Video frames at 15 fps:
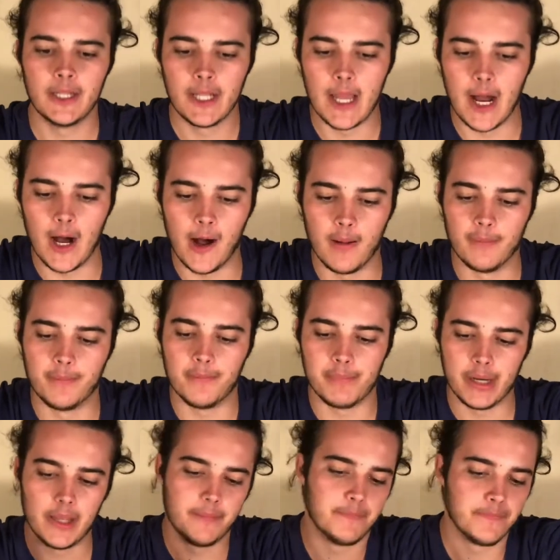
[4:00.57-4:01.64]

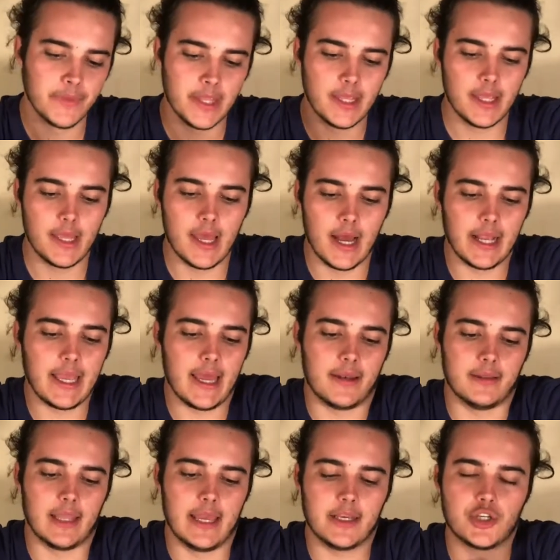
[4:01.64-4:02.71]
But
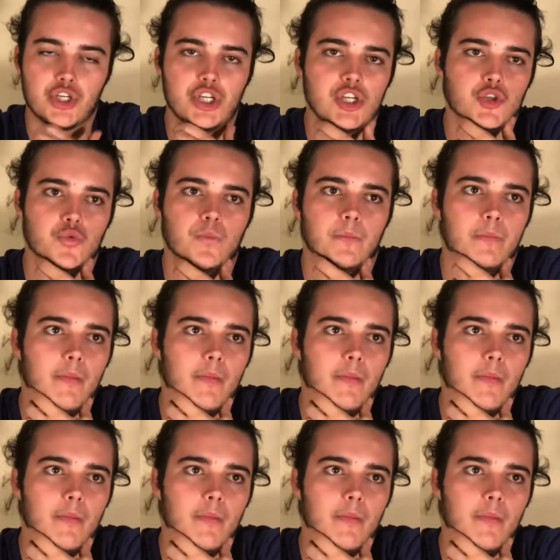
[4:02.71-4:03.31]
again, she's